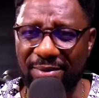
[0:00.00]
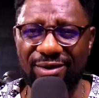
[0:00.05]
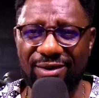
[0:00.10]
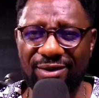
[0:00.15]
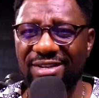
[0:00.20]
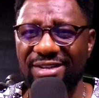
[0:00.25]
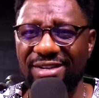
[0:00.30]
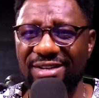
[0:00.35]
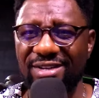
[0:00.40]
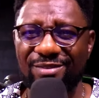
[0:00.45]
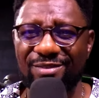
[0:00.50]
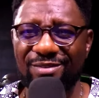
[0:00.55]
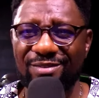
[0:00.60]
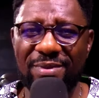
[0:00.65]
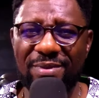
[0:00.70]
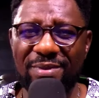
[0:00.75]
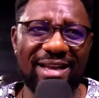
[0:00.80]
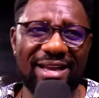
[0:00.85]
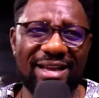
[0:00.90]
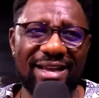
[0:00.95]
maybe I
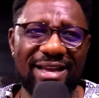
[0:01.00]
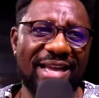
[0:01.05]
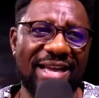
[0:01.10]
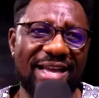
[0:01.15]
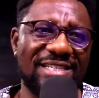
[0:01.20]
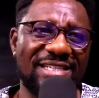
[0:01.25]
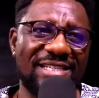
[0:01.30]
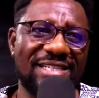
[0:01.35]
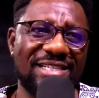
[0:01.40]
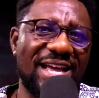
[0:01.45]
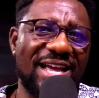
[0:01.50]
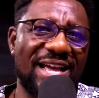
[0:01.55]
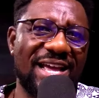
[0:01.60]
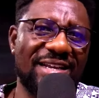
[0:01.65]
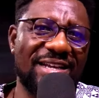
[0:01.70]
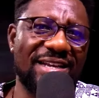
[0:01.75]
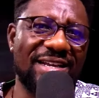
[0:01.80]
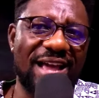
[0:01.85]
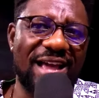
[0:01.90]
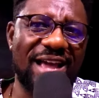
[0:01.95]
get here like
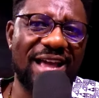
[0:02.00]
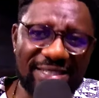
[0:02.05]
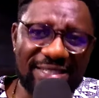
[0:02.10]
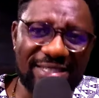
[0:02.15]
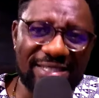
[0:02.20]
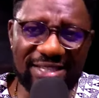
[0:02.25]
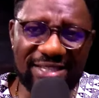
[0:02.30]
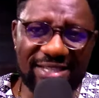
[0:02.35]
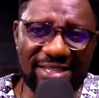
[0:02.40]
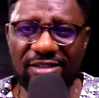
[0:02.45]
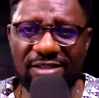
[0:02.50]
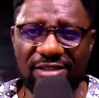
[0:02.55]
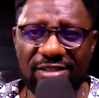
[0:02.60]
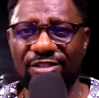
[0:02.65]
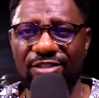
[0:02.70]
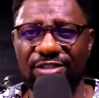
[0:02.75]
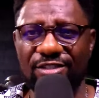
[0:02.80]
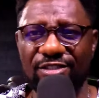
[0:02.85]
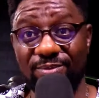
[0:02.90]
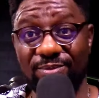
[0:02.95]
9:30. Sometimes
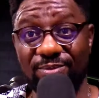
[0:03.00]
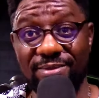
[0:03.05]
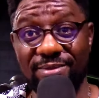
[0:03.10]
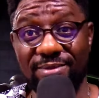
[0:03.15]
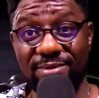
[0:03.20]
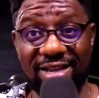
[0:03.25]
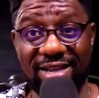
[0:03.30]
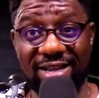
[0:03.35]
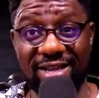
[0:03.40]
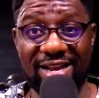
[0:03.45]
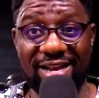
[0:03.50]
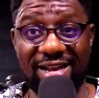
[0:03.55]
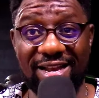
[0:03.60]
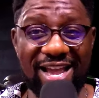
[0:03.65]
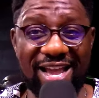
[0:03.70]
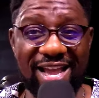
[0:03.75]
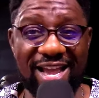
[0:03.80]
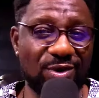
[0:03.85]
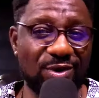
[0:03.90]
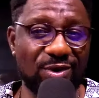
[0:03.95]
I get there at 9 o'clock,
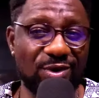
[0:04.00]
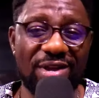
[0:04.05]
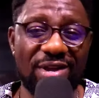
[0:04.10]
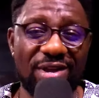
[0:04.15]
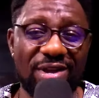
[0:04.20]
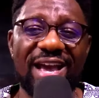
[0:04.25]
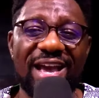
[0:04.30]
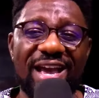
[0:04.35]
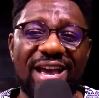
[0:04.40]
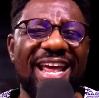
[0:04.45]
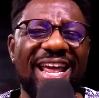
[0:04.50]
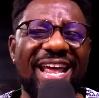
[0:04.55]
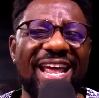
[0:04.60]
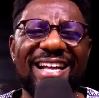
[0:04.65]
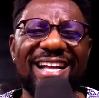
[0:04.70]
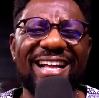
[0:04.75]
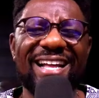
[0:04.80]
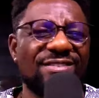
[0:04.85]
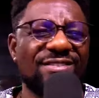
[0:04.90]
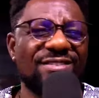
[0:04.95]
and I can't
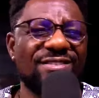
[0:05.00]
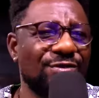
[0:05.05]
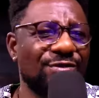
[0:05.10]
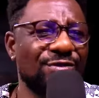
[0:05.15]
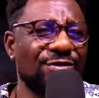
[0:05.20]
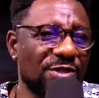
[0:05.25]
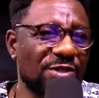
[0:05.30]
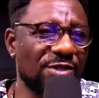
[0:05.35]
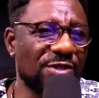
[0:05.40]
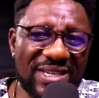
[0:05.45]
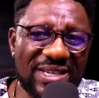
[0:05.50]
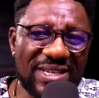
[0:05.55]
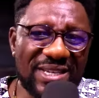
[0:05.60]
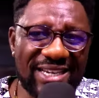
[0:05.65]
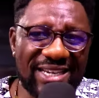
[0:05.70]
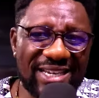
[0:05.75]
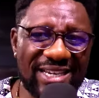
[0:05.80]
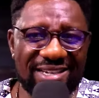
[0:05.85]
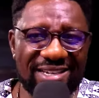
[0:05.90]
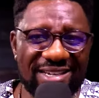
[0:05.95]
even speak,
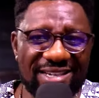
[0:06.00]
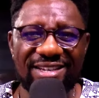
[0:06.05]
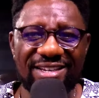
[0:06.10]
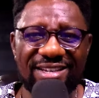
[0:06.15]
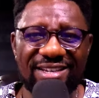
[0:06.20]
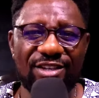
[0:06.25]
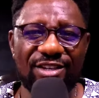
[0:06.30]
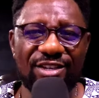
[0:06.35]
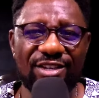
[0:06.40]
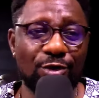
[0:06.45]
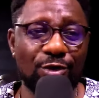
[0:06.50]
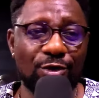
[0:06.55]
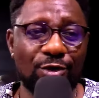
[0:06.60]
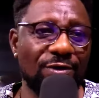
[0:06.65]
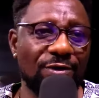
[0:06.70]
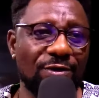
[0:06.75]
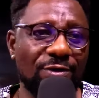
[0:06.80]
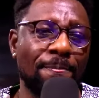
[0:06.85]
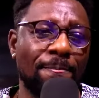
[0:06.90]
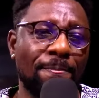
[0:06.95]
you know.
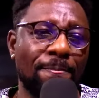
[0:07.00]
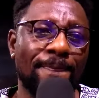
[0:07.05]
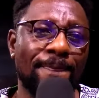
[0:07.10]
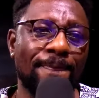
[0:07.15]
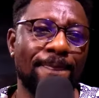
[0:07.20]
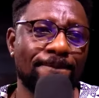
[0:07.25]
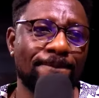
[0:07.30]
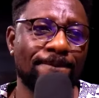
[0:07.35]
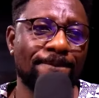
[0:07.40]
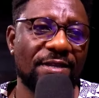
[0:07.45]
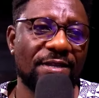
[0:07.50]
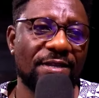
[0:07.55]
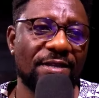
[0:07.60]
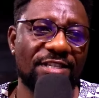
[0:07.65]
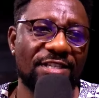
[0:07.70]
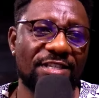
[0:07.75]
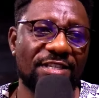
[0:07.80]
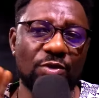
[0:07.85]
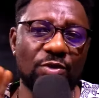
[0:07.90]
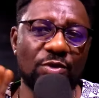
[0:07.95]
Since we
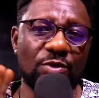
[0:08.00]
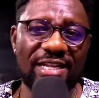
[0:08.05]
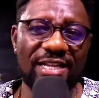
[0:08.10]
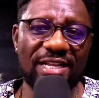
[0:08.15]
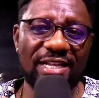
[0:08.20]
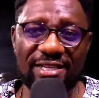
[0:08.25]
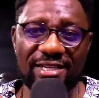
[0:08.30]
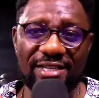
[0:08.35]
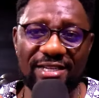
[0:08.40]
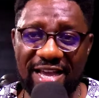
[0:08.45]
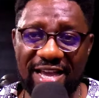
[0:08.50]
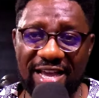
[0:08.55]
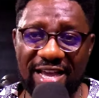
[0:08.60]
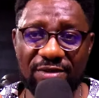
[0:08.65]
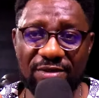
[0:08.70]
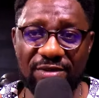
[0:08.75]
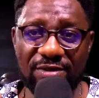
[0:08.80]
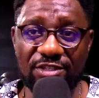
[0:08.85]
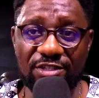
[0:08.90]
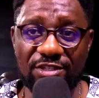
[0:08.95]
started the live ministry
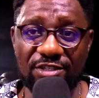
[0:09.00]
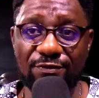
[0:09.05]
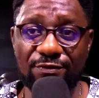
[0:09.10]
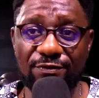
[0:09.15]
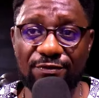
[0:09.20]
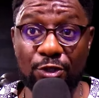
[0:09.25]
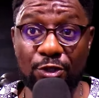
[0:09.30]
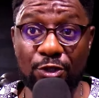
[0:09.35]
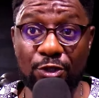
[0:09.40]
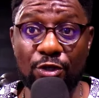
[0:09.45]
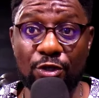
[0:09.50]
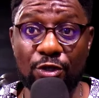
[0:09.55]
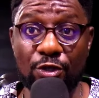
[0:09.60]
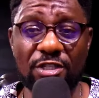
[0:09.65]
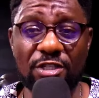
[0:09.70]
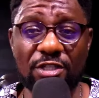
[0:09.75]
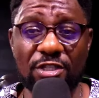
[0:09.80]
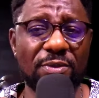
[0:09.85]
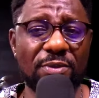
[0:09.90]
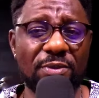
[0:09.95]
for church, it's
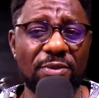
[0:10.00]
been